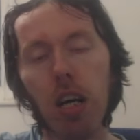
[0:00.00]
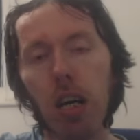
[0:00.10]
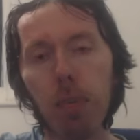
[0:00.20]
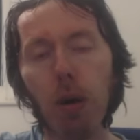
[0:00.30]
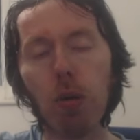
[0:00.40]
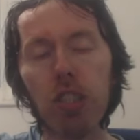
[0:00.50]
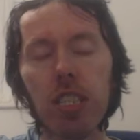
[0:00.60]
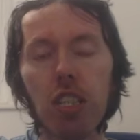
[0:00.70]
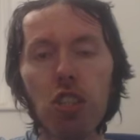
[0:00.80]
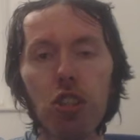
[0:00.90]
post
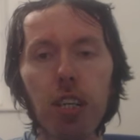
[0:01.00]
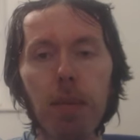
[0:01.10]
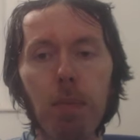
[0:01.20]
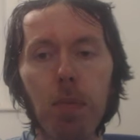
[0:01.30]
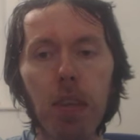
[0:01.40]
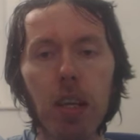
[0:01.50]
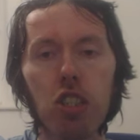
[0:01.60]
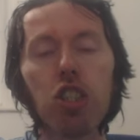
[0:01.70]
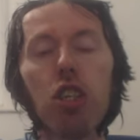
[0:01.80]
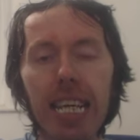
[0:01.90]
his injury,
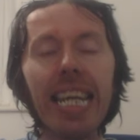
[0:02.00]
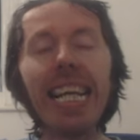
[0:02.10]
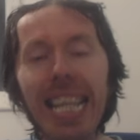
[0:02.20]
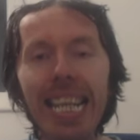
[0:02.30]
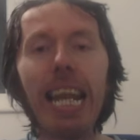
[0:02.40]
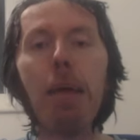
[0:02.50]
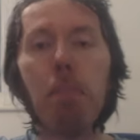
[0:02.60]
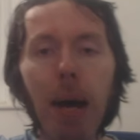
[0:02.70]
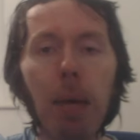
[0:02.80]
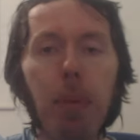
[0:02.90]
to
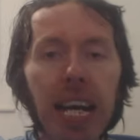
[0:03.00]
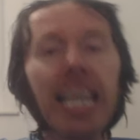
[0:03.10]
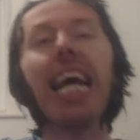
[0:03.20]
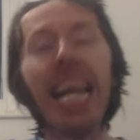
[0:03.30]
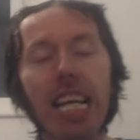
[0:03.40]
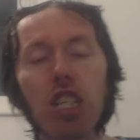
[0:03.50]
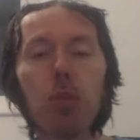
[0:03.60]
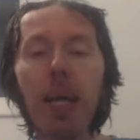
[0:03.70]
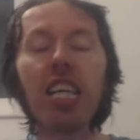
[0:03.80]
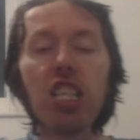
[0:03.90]
Kylian Mbappe in a
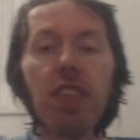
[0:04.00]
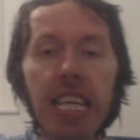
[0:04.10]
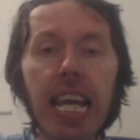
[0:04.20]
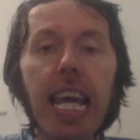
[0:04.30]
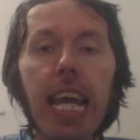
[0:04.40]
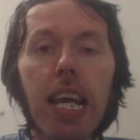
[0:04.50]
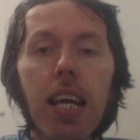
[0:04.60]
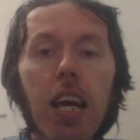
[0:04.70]
space of a year,